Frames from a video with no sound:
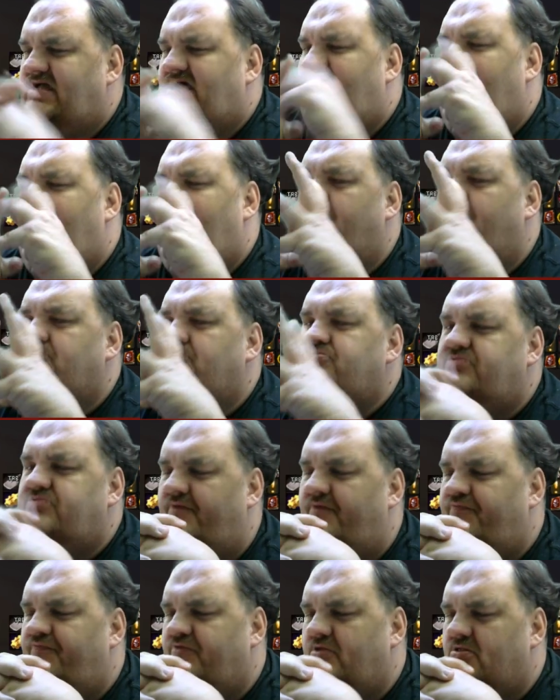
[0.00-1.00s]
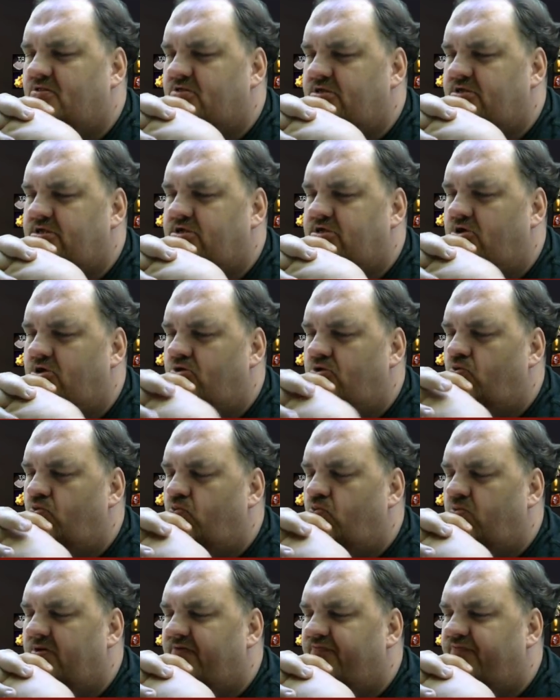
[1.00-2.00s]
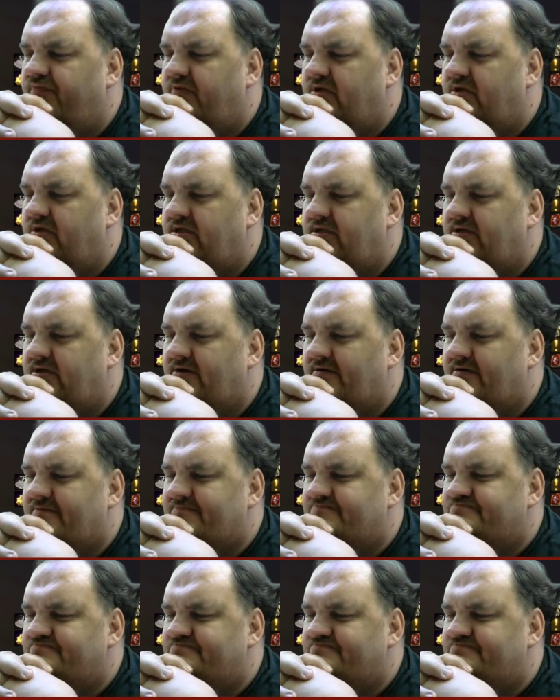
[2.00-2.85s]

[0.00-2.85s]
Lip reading: I would definitely go with a